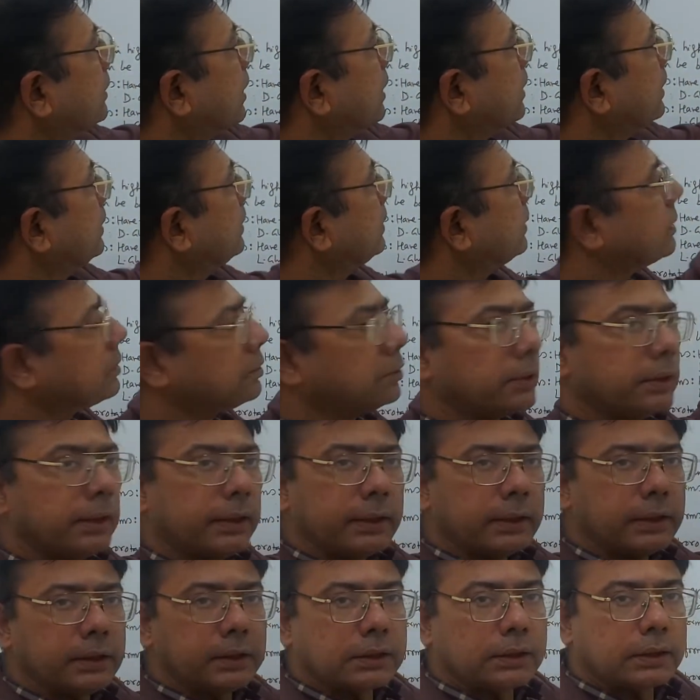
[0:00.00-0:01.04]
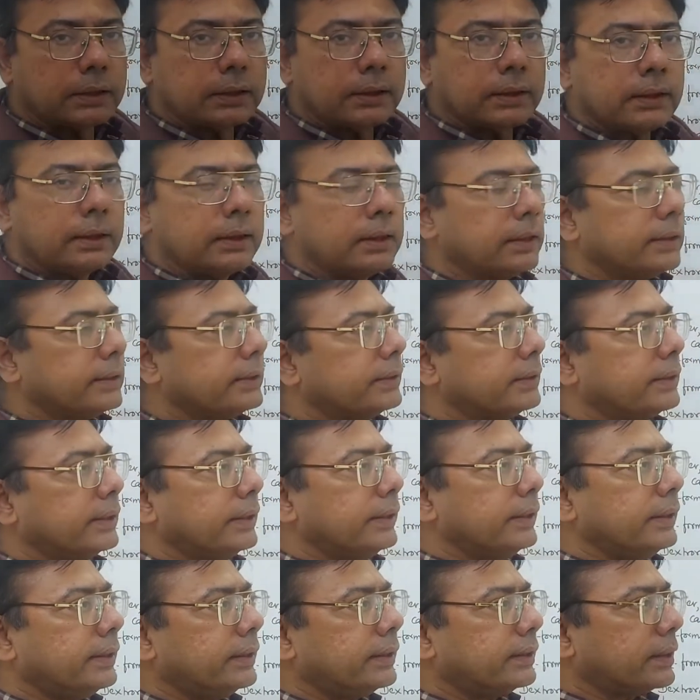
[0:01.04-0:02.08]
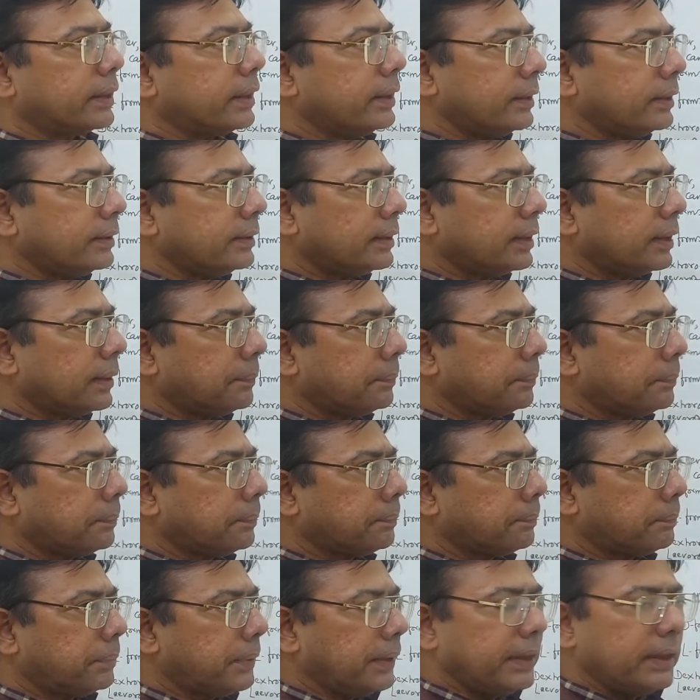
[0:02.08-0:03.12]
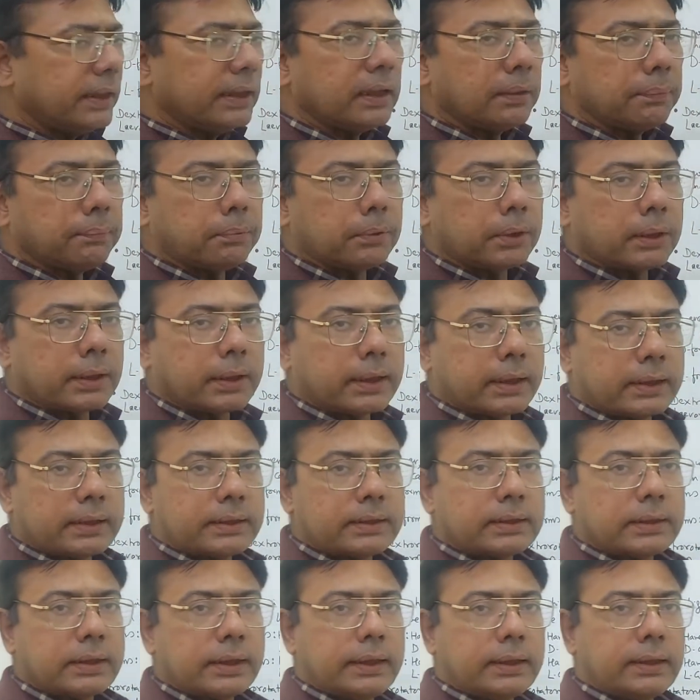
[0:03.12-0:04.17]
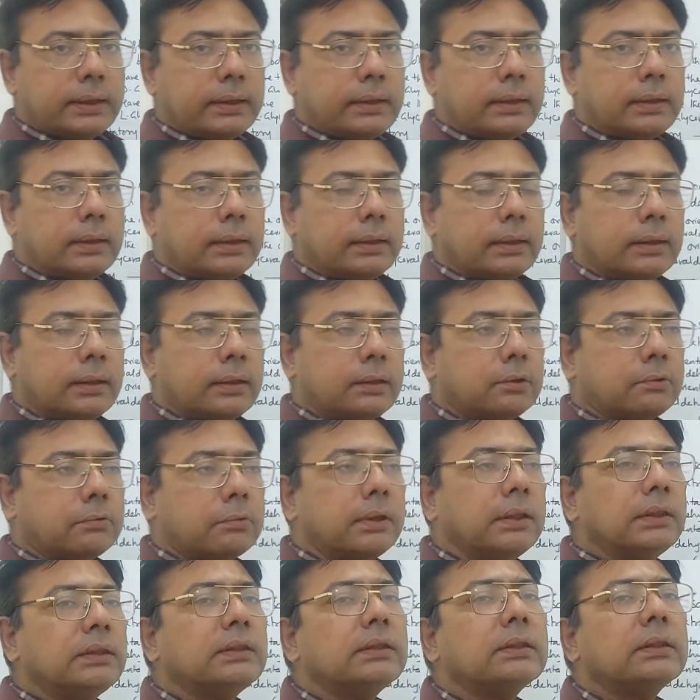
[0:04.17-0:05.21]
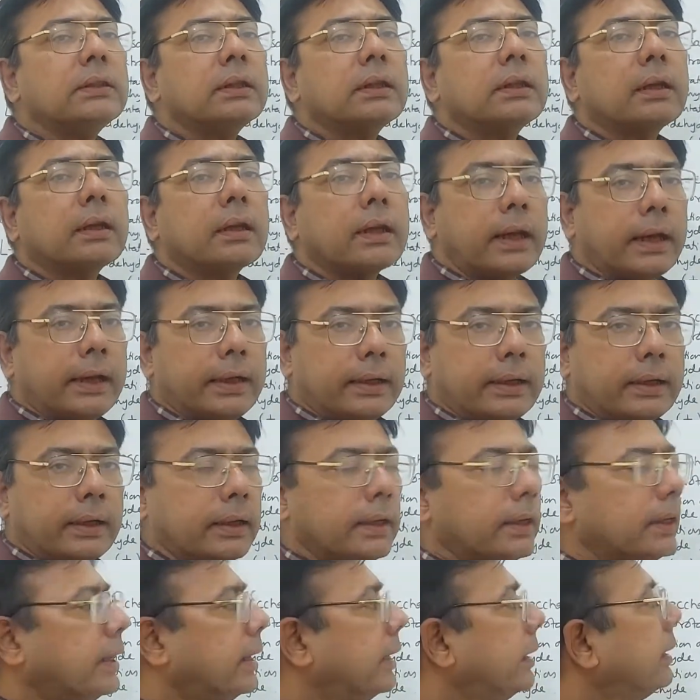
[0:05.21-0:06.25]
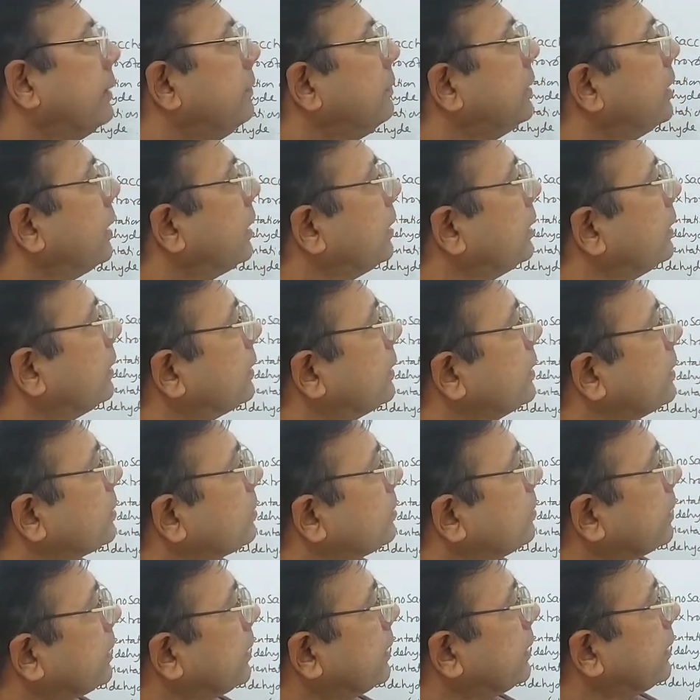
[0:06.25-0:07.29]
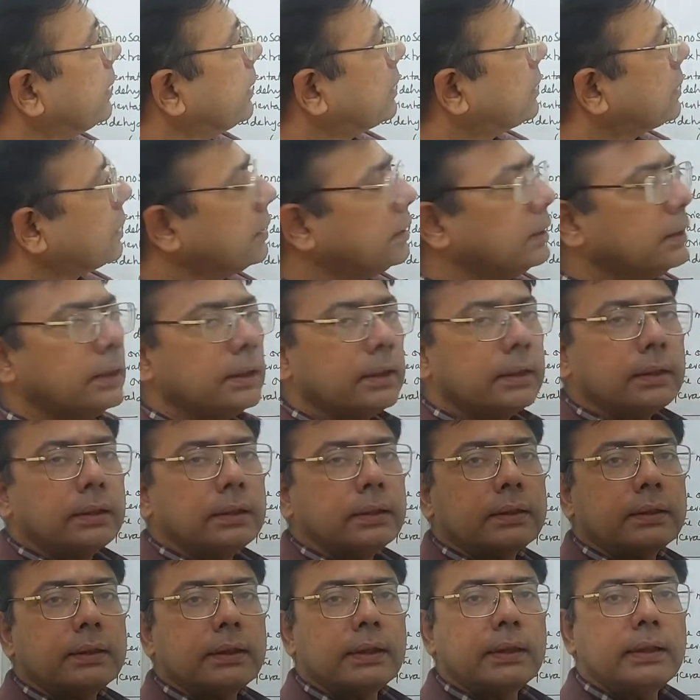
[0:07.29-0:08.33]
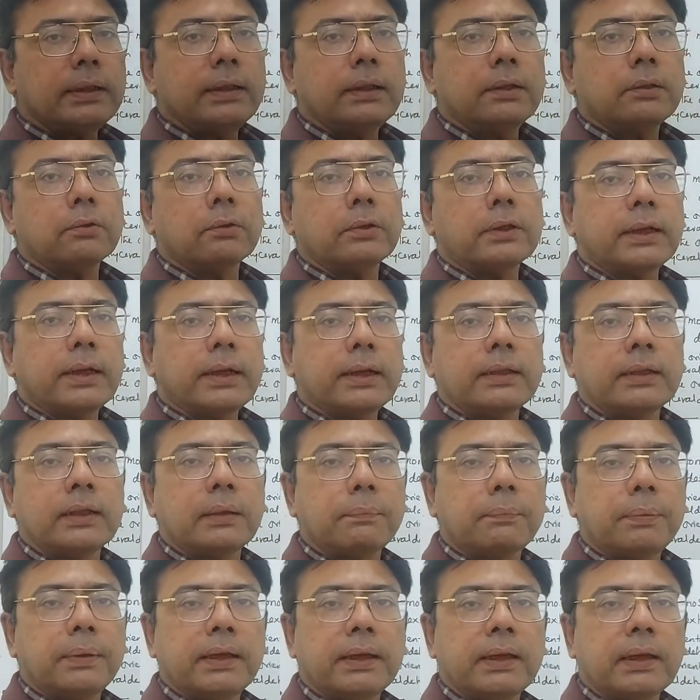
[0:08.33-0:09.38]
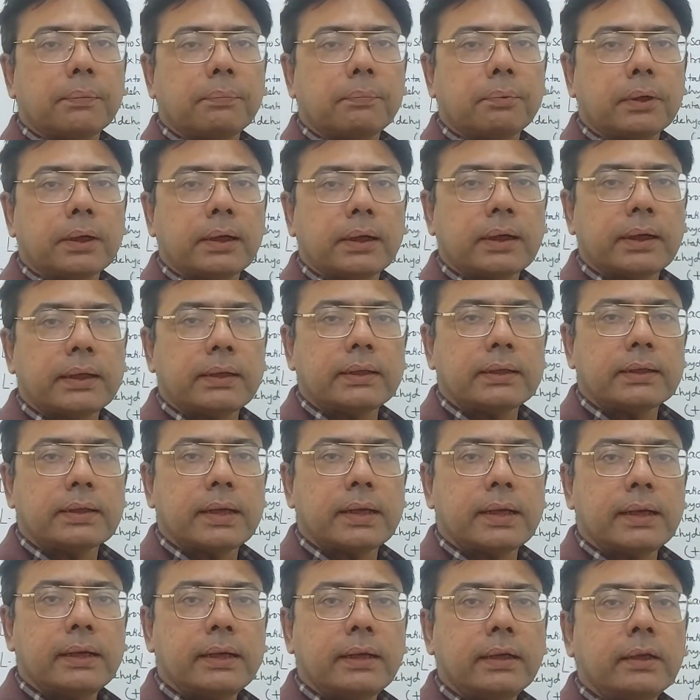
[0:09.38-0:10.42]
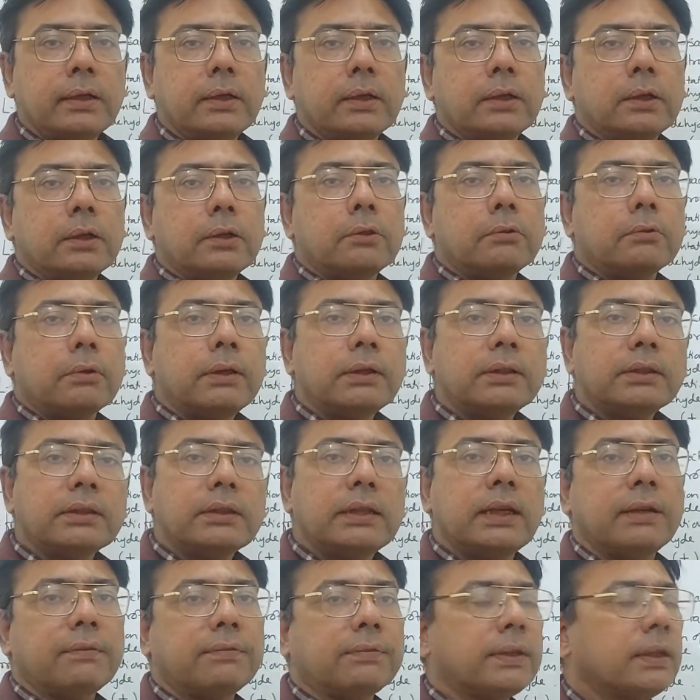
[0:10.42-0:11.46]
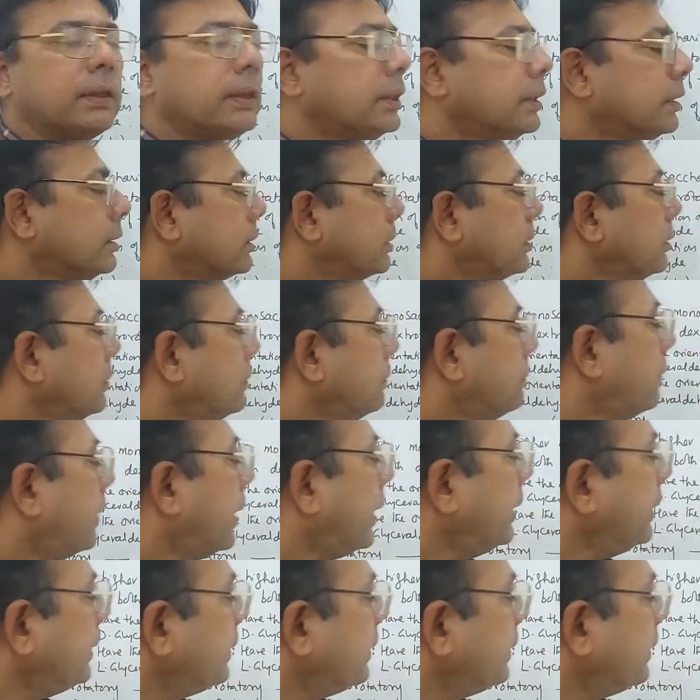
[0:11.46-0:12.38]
are in this orientation, they turn the plane of polarized light towards right, and if they are in this orientation, they rotate the plane of polarized light towards left. So why